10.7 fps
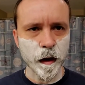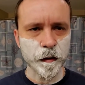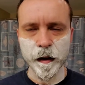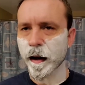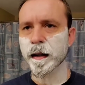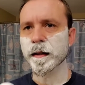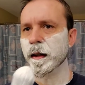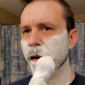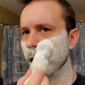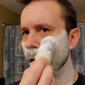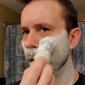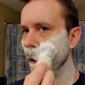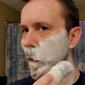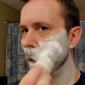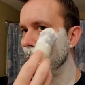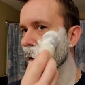think I said that
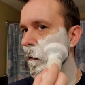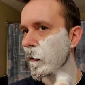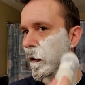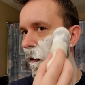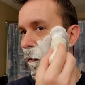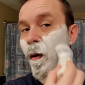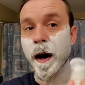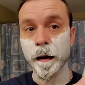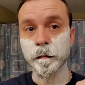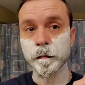correctly. The wine.